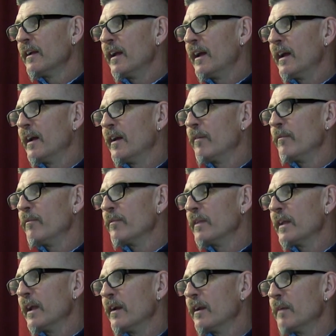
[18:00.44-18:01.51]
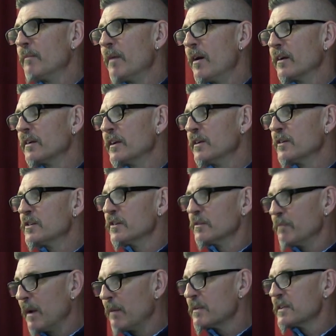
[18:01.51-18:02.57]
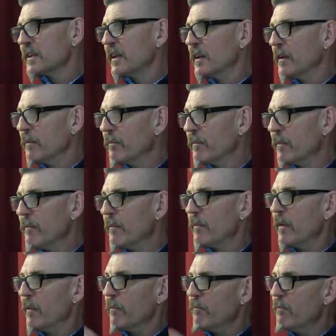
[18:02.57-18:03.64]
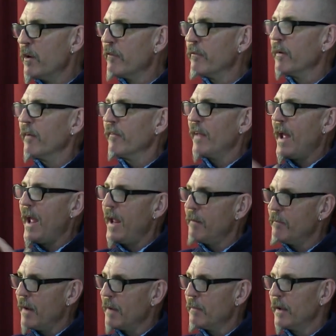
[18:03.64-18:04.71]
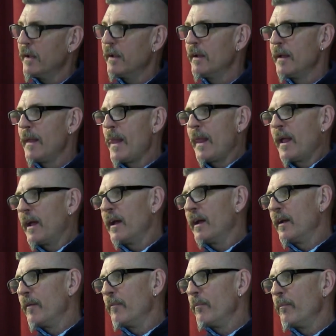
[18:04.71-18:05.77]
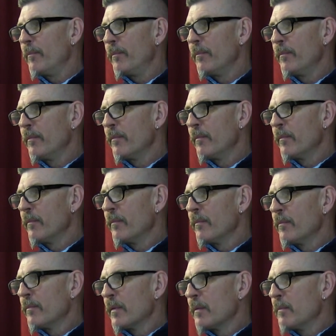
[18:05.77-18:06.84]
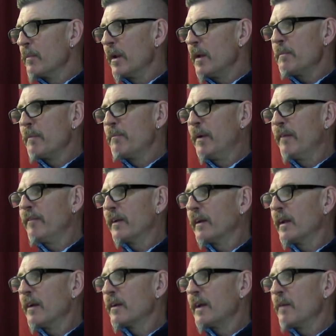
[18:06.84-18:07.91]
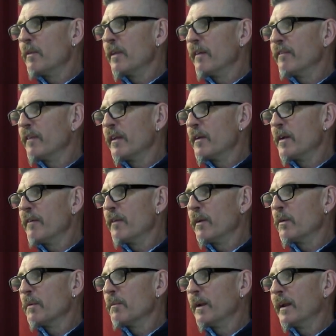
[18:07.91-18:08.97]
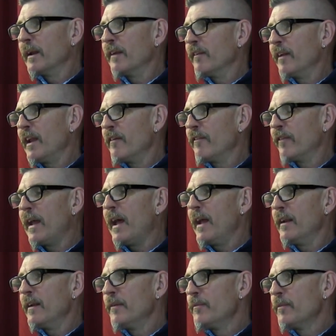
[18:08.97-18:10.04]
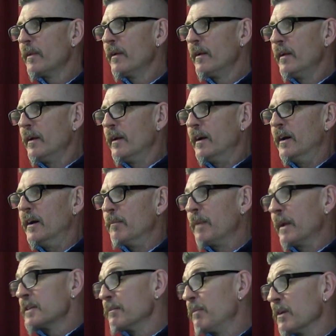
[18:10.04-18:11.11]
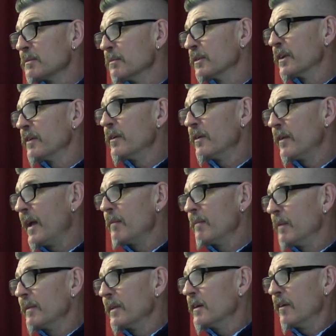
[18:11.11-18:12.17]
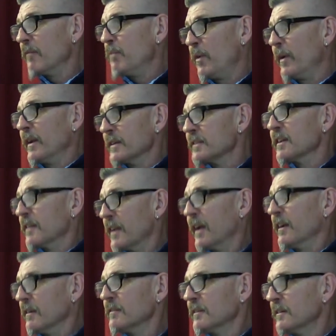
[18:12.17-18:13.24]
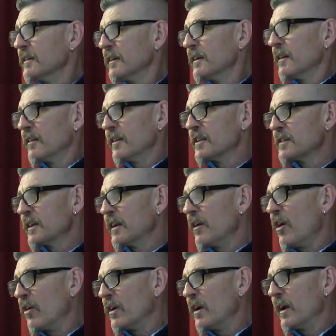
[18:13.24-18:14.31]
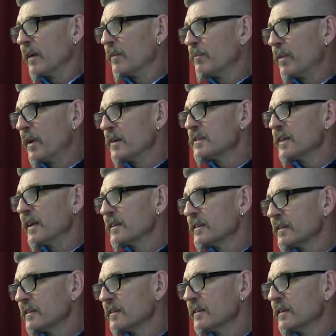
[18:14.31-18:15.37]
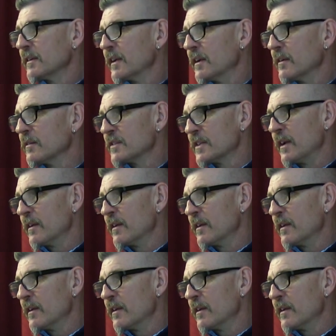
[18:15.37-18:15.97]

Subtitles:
the only mark, you should be able to see the movement of the hand maybe, but I'd be perfectly okay with it if they were completely flat. It's impossible to do that. I mean, the whole point is that they're this ongoing process, and